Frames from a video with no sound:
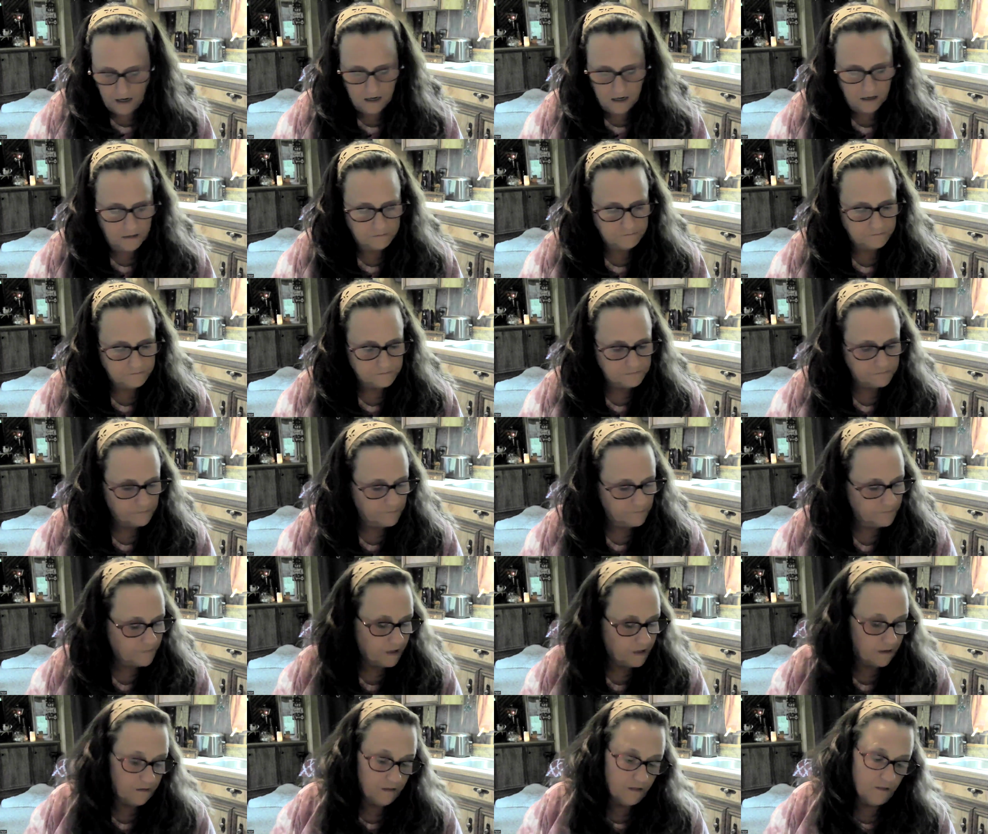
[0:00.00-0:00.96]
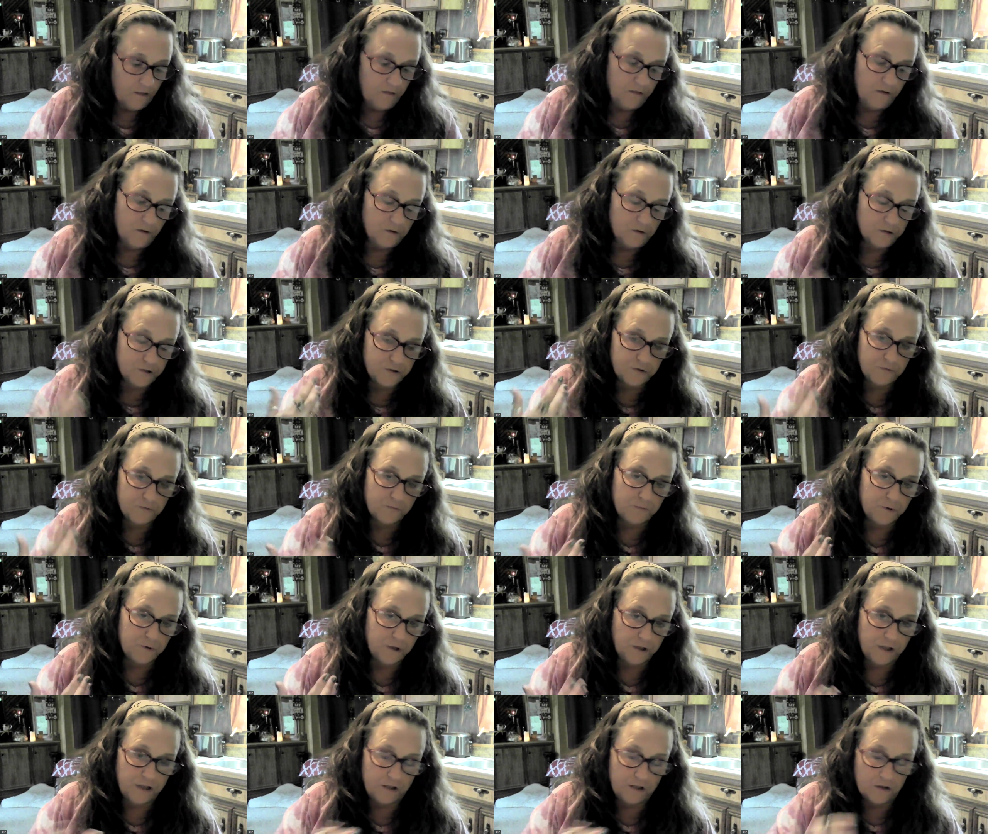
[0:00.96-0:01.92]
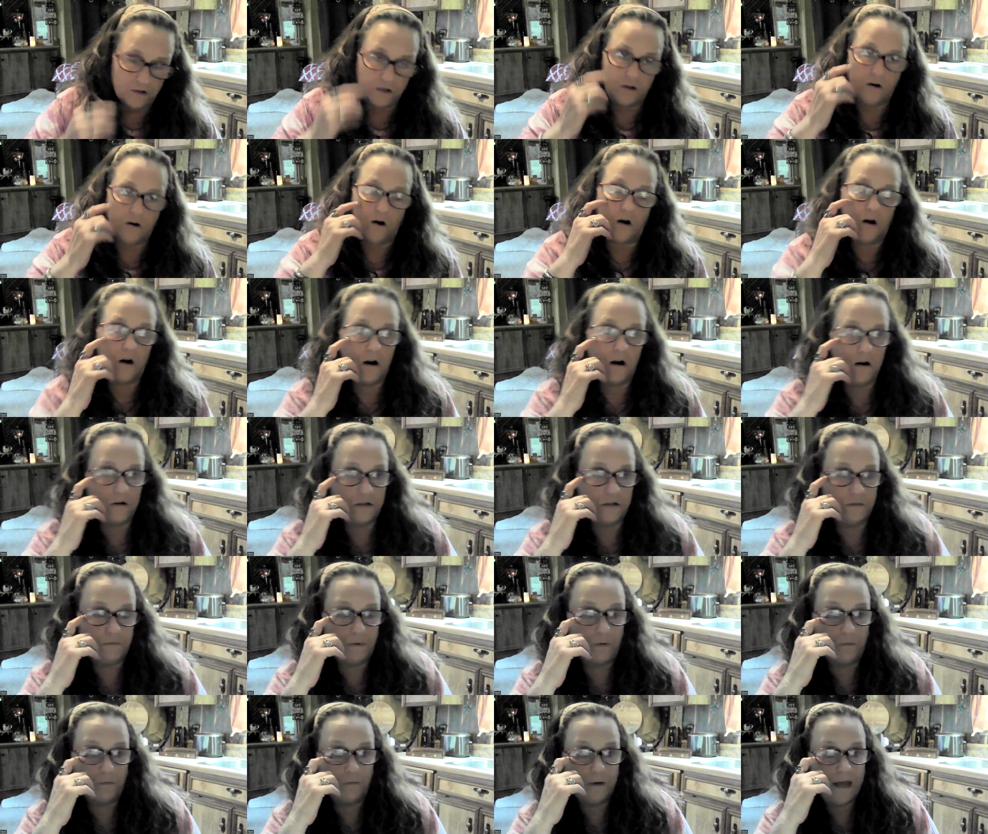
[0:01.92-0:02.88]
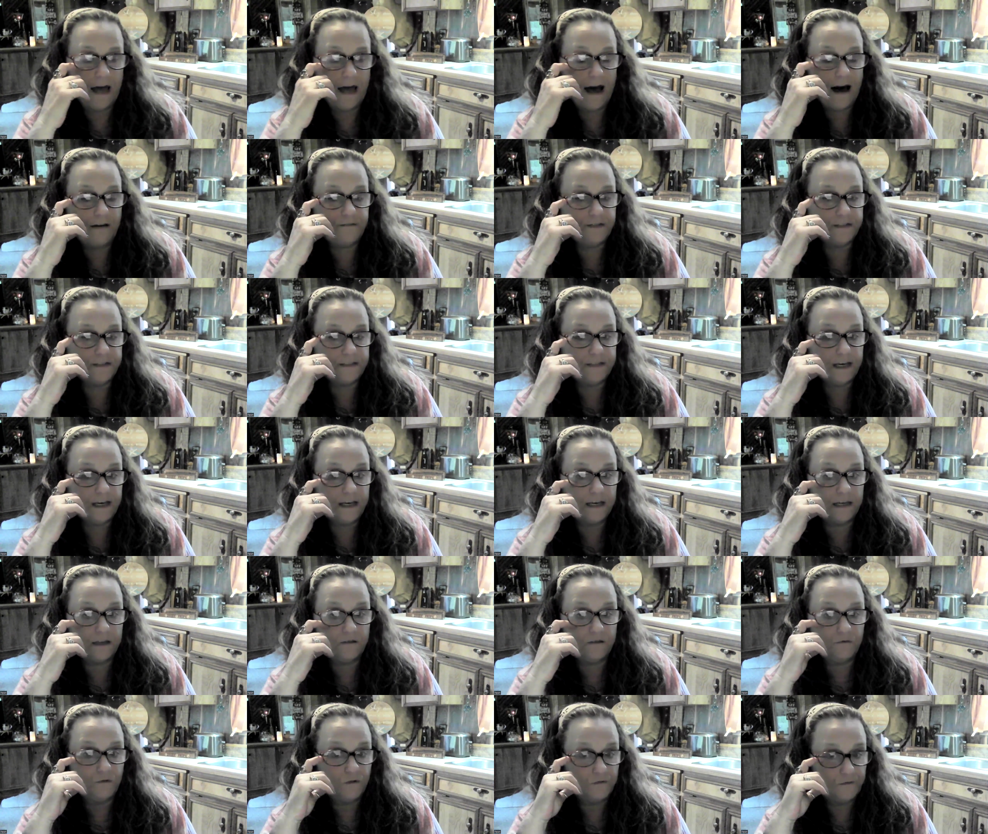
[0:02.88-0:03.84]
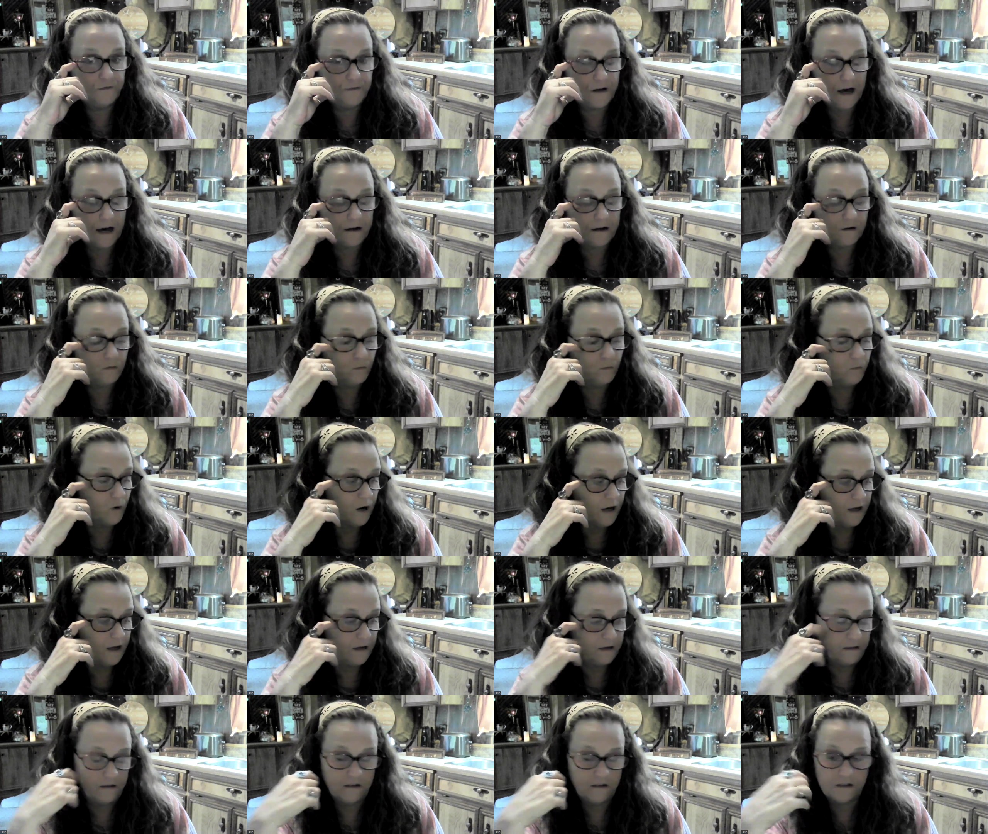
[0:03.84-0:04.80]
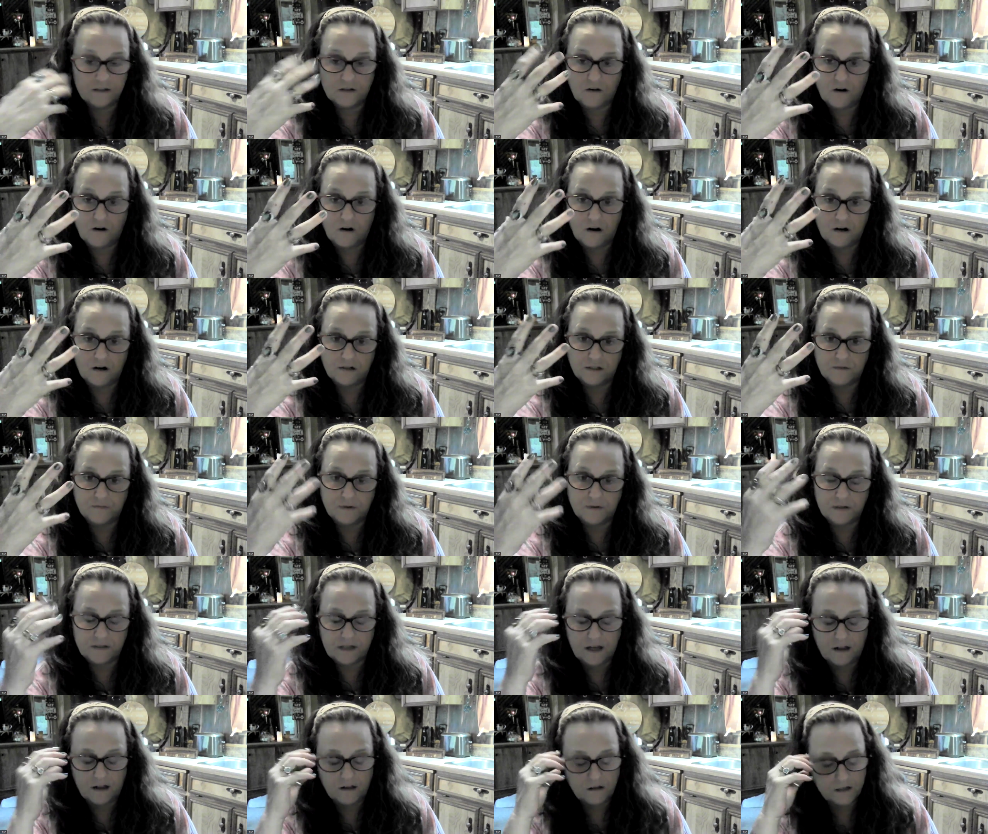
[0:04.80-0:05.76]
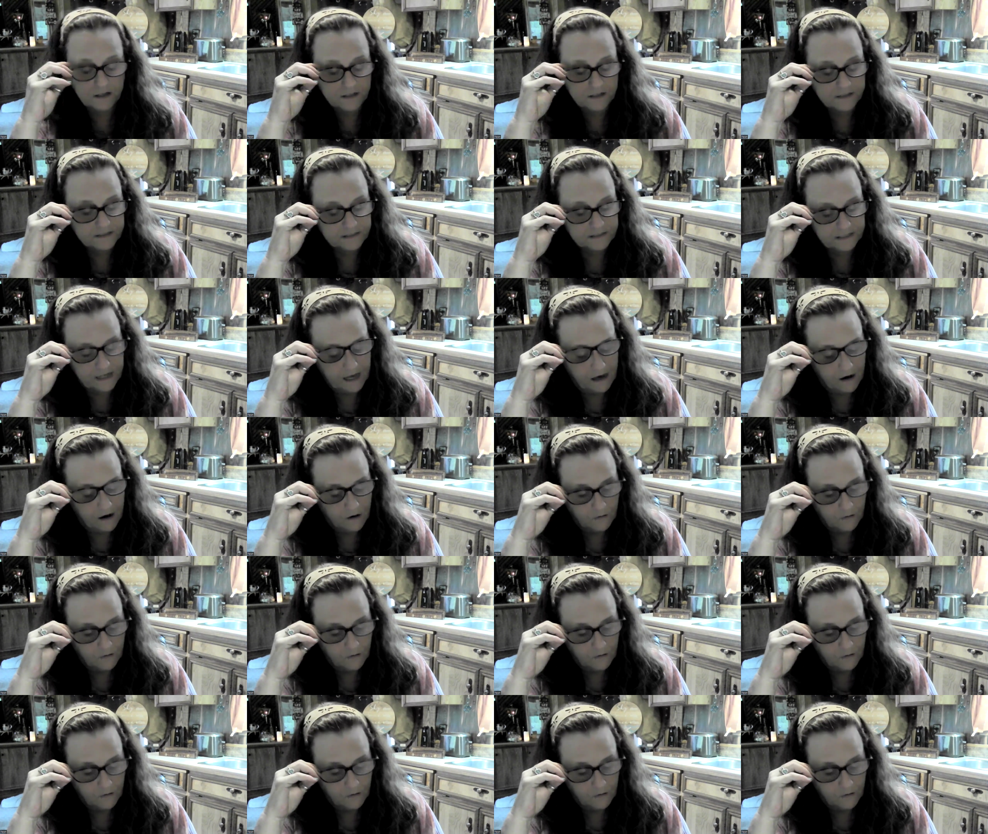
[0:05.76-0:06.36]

Um, those are really good cards, but we have to take into effect what these cards been telling us.